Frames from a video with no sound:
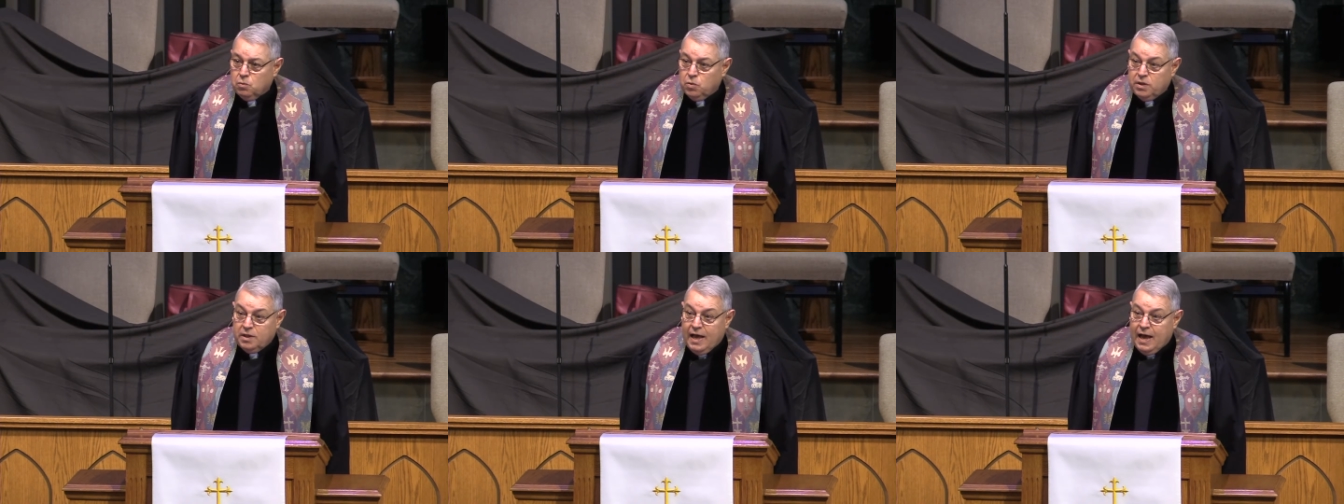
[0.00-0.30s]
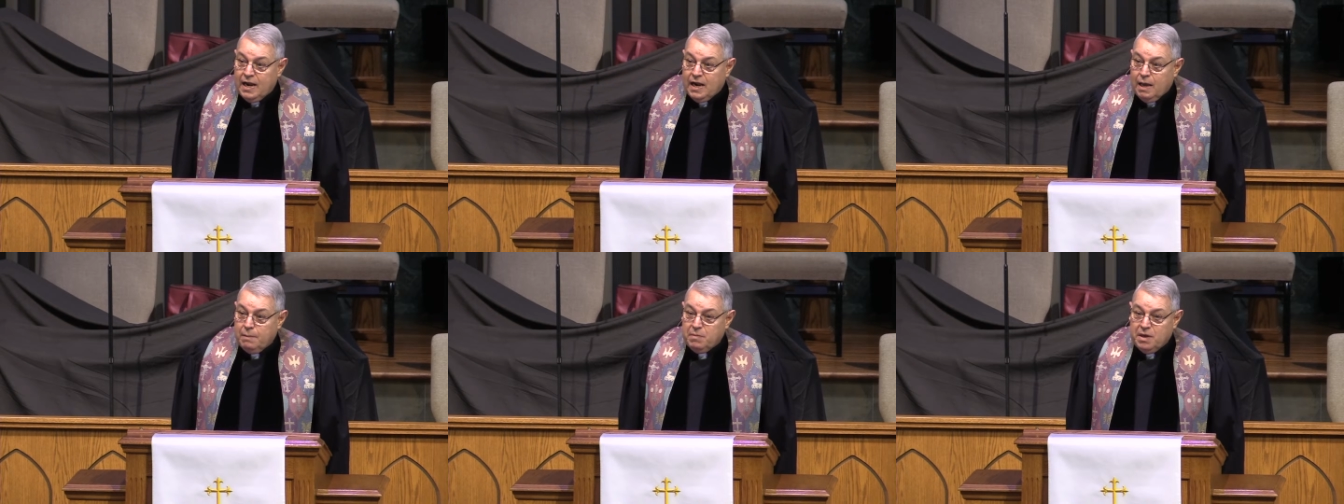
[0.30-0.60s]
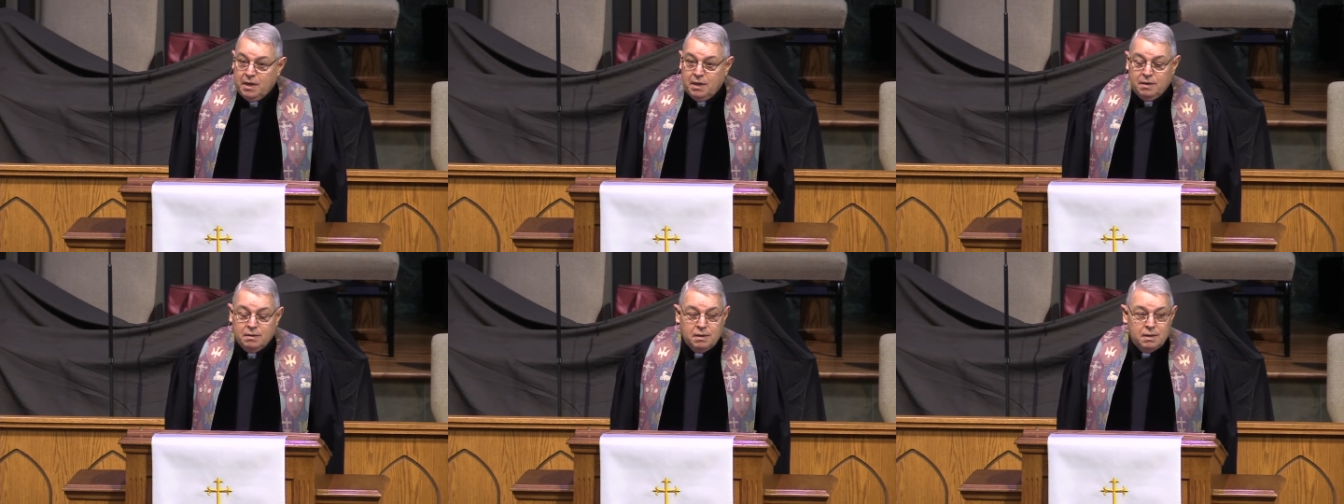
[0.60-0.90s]
And that I
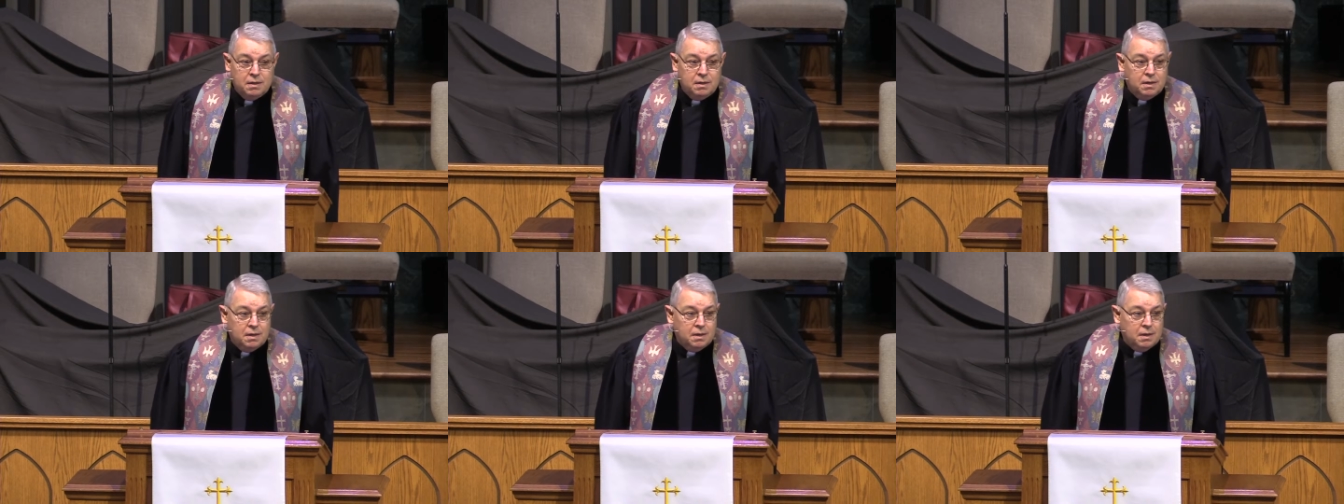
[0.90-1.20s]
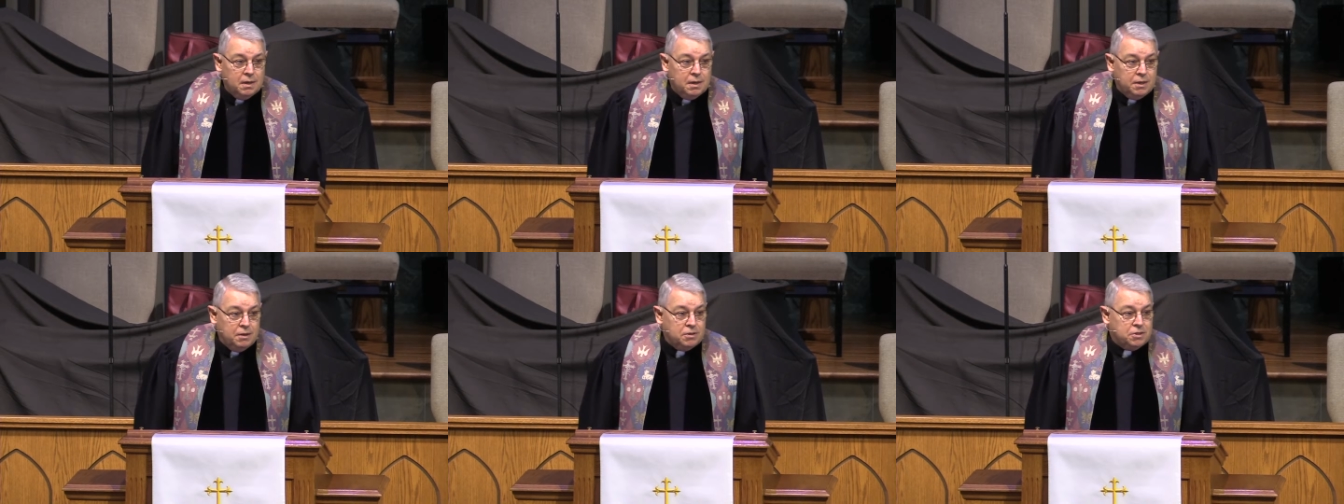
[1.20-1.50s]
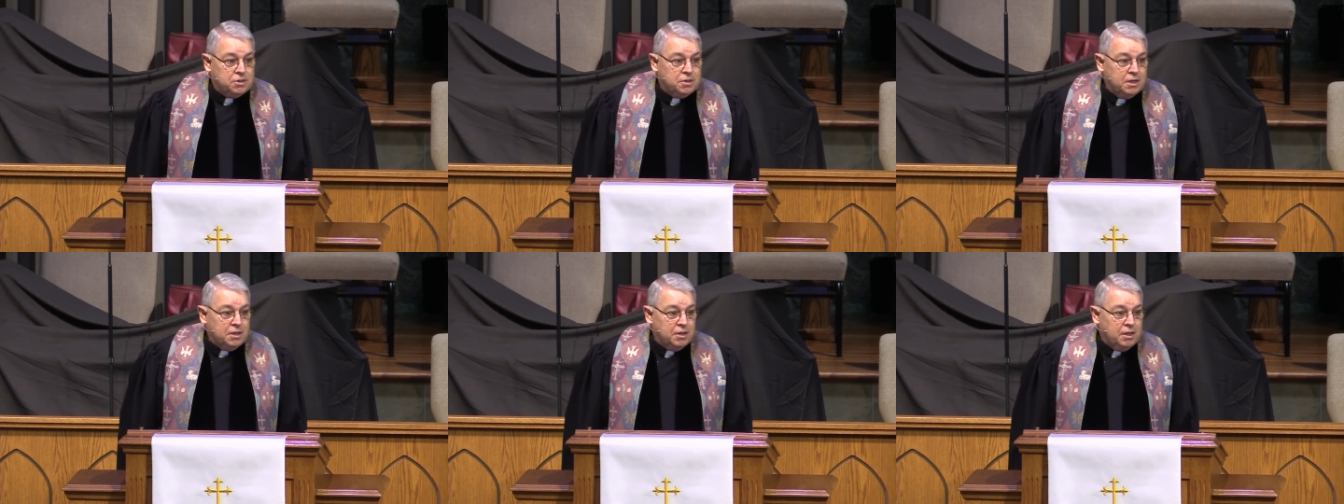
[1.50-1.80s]
mean,
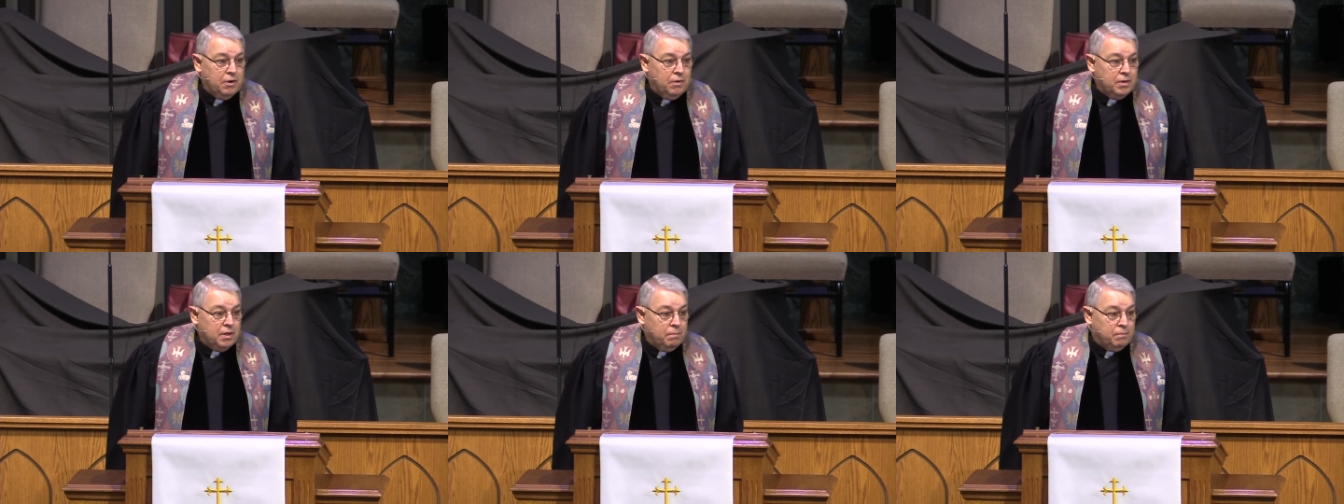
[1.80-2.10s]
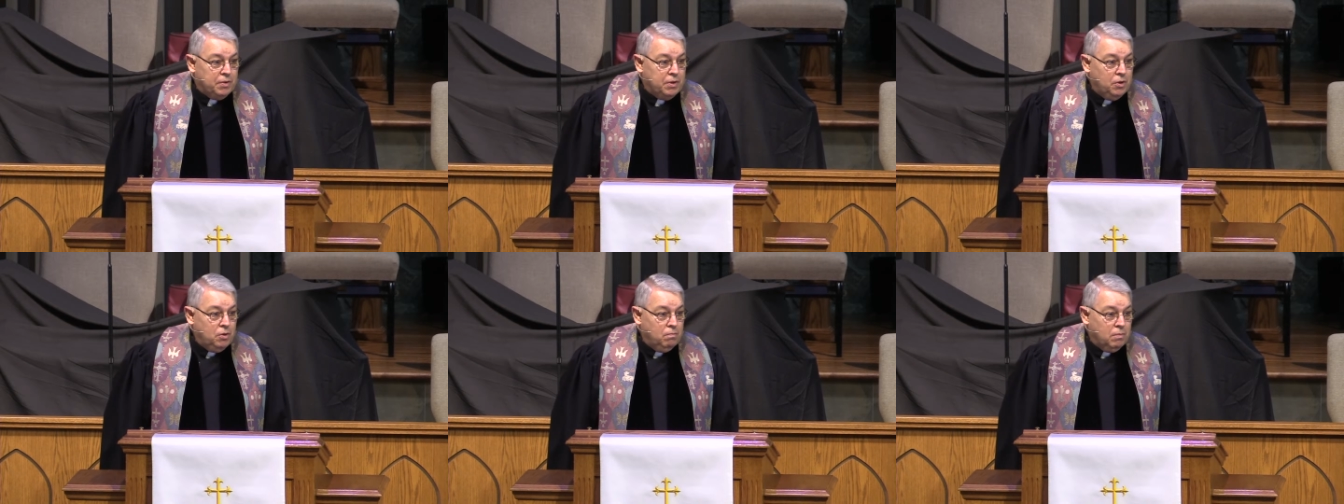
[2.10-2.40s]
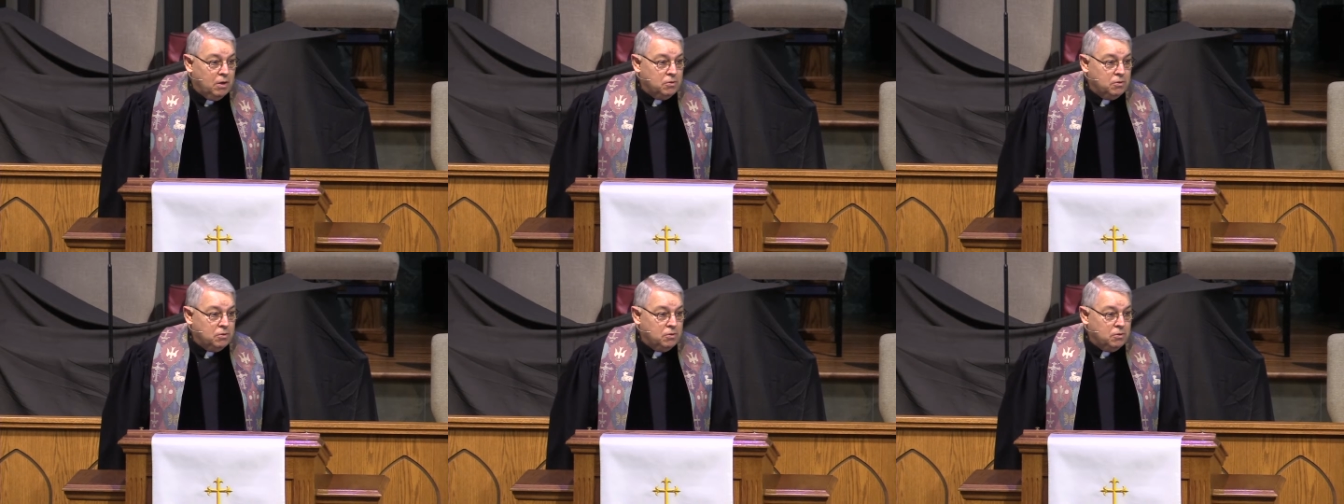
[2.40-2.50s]
you'd sit there in the pew,